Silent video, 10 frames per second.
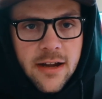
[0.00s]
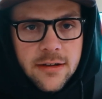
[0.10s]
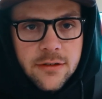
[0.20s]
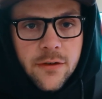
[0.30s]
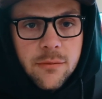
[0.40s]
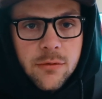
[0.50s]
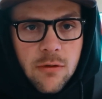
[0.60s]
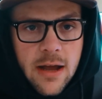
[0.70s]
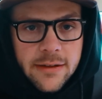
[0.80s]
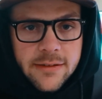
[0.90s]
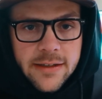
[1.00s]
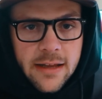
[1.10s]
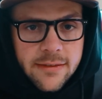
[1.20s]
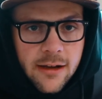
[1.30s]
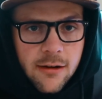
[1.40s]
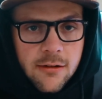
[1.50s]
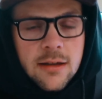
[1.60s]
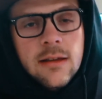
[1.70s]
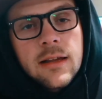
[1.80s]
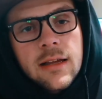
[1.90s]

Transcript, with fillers: kind of developed the rocket to get there.